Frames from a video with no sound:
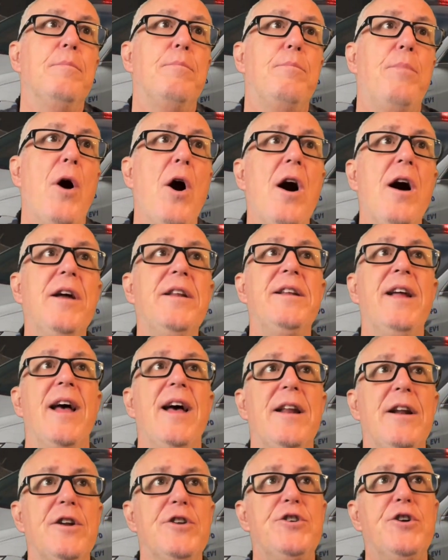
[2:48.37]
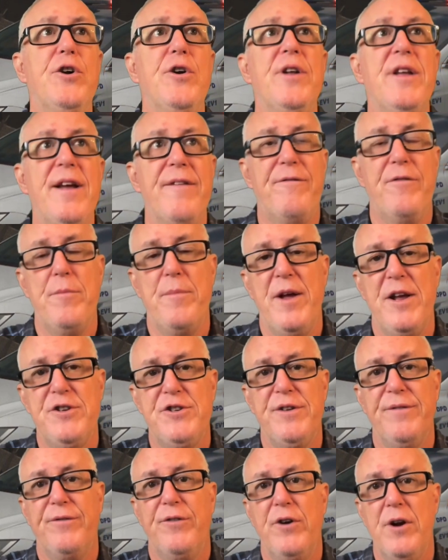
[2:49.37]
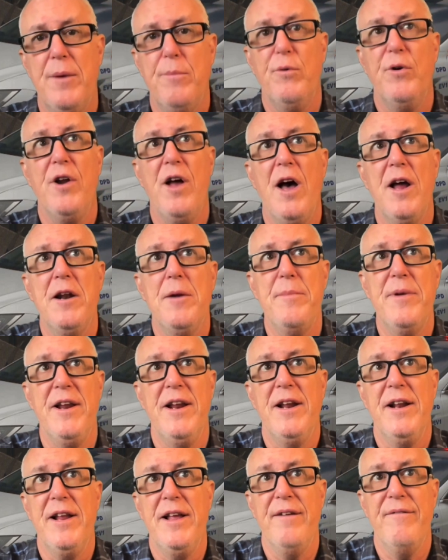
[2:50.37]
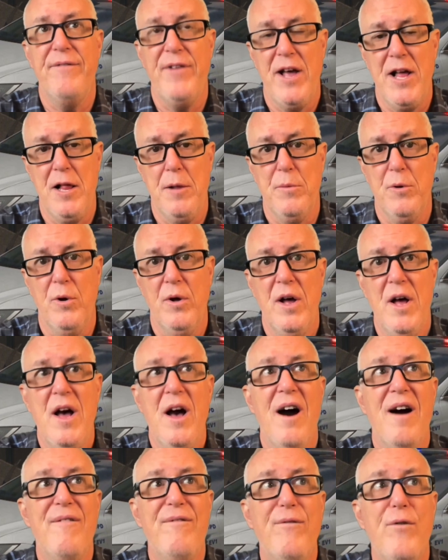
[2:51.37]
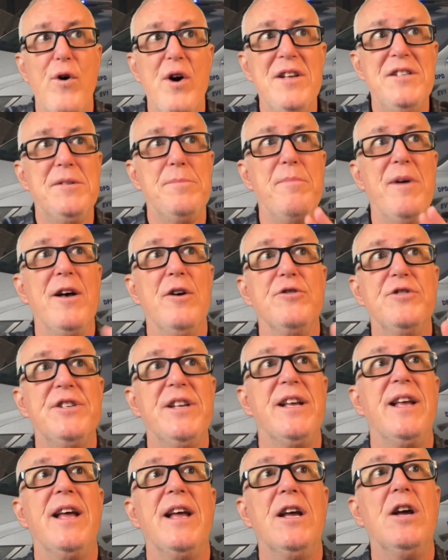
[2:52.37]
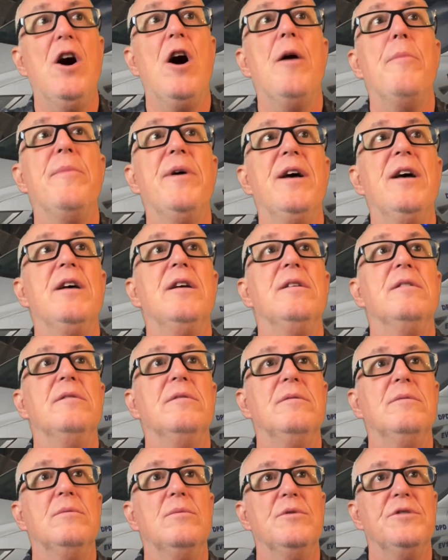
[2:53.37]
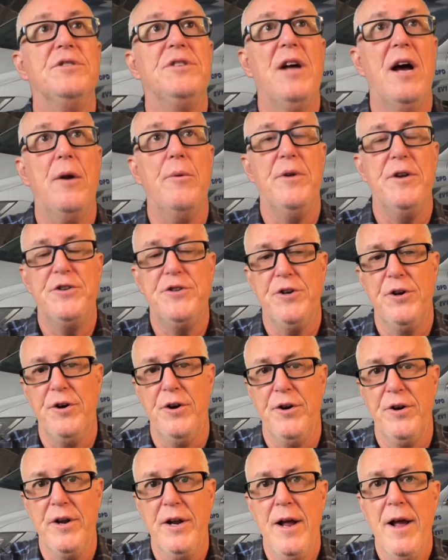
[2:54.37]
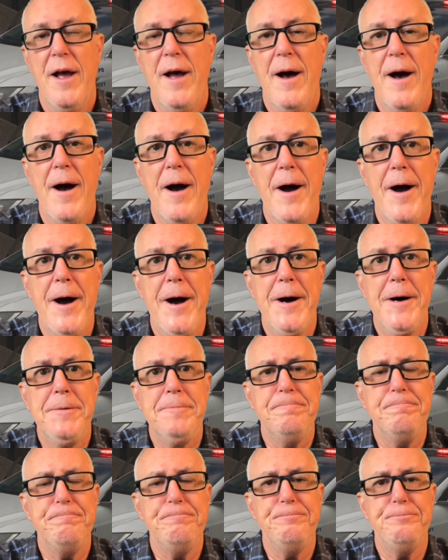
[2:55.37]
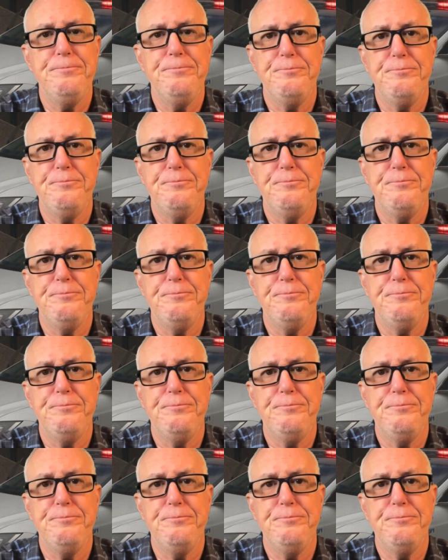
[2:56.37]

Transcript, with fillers: bond and attorney information for him were not immediately available. A voicemail seeking comment was not returned. Um,